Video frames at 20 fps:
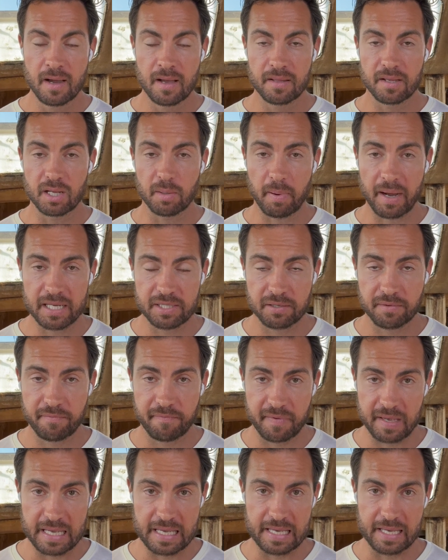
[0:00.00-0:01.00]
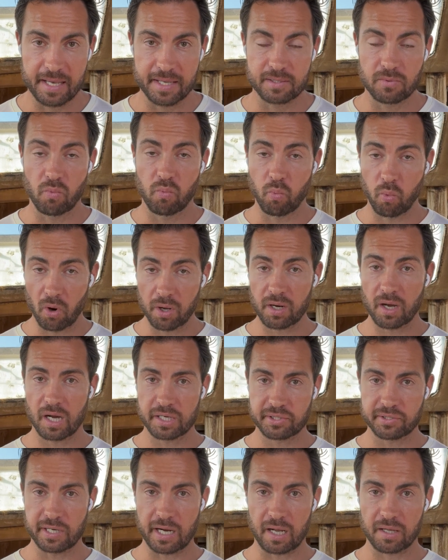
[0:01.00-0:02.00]
The deposit fee is
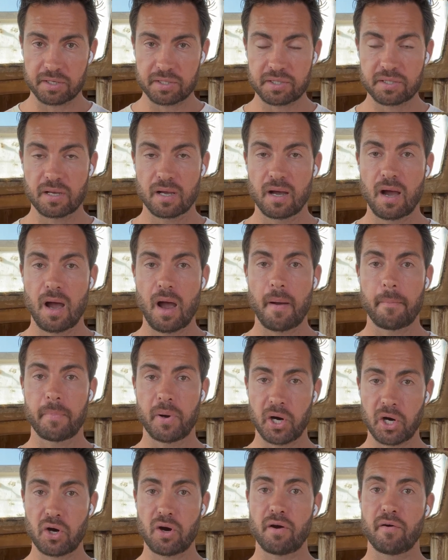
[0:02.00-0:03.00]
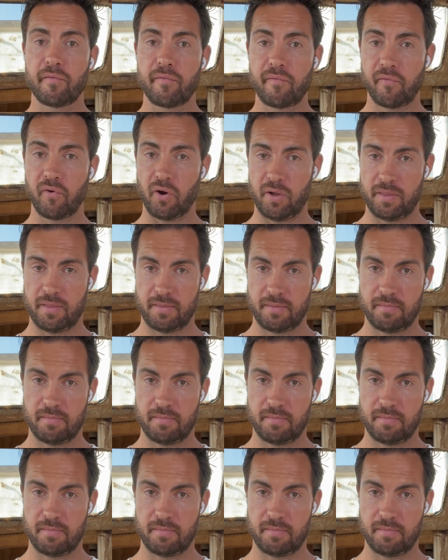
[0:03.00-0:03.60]
$100 per foot.